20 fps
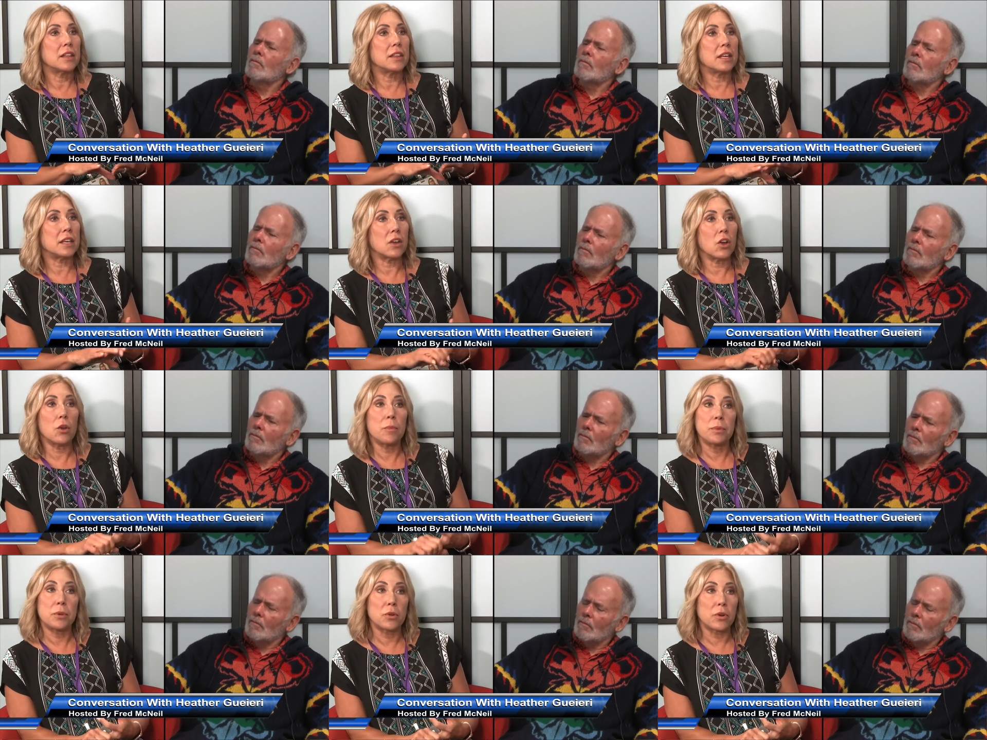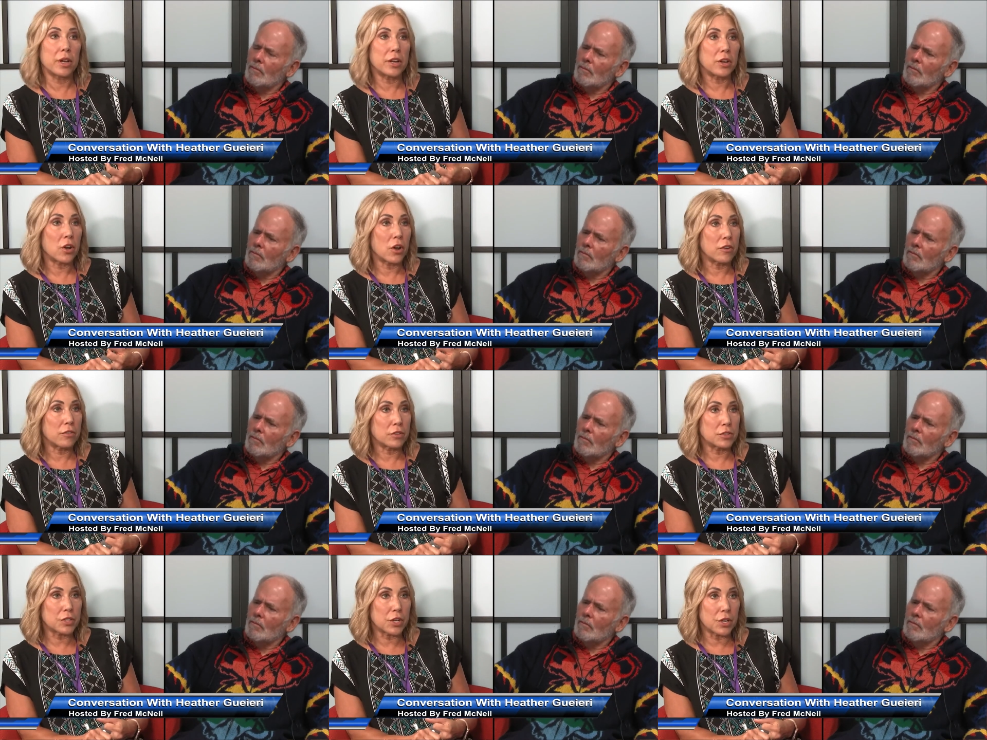Speaker 1: the opioid
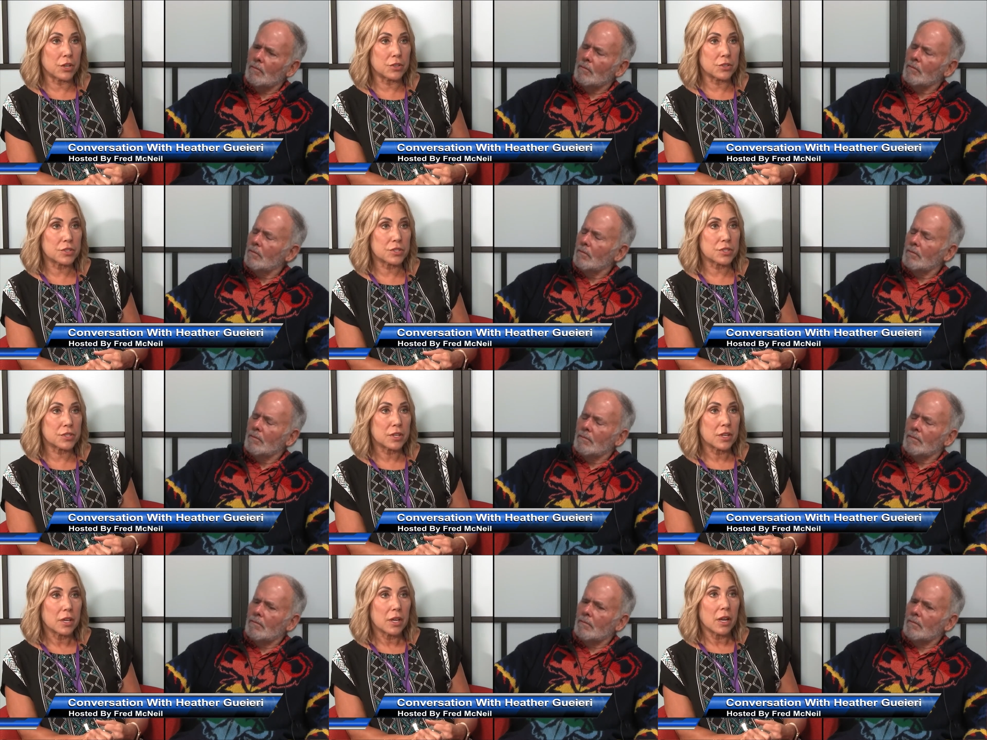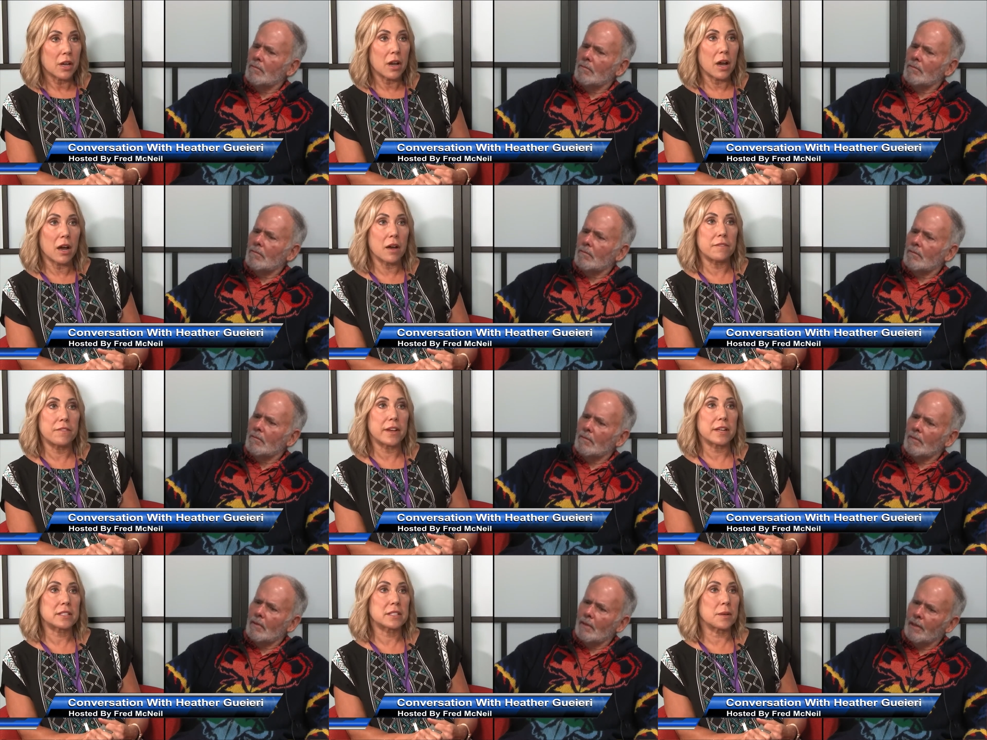overdose
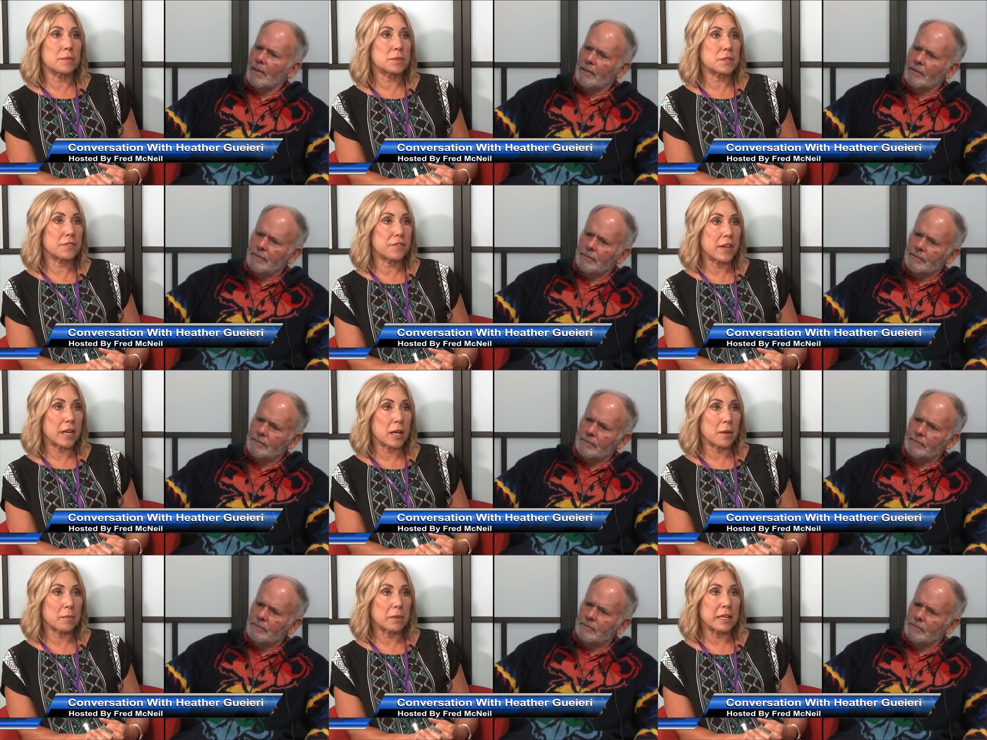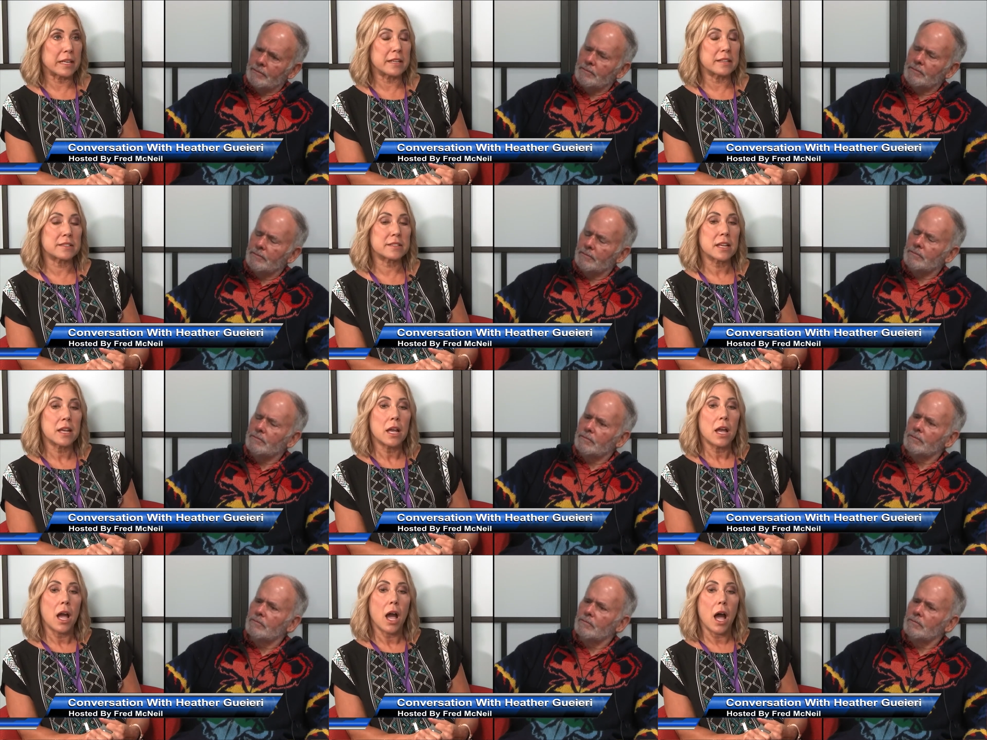victims'
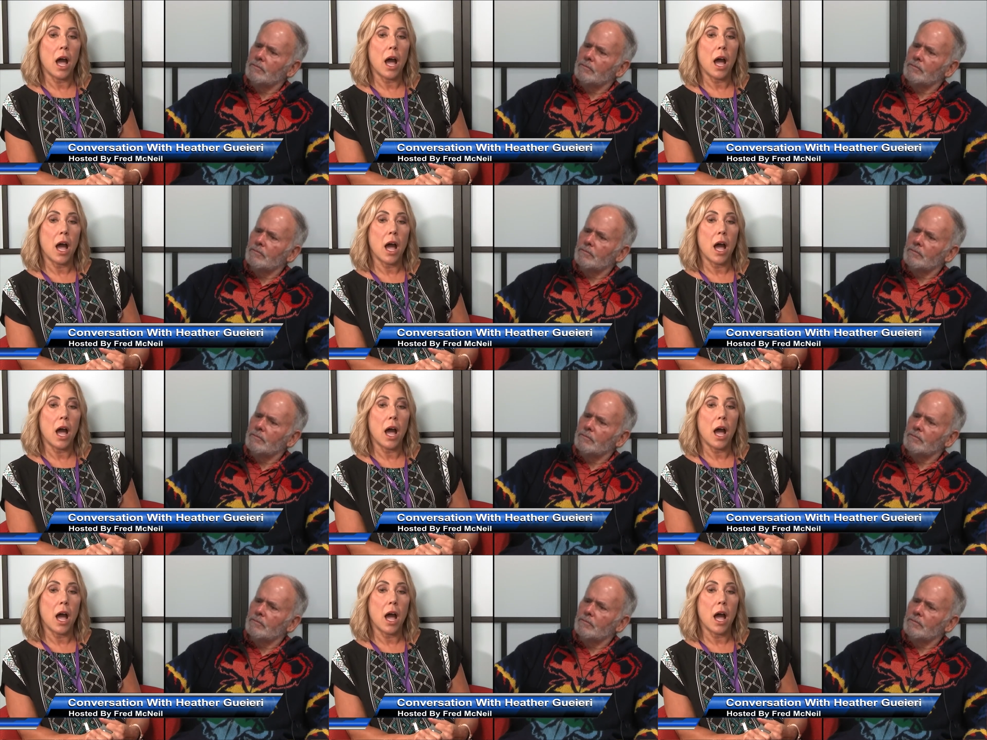families.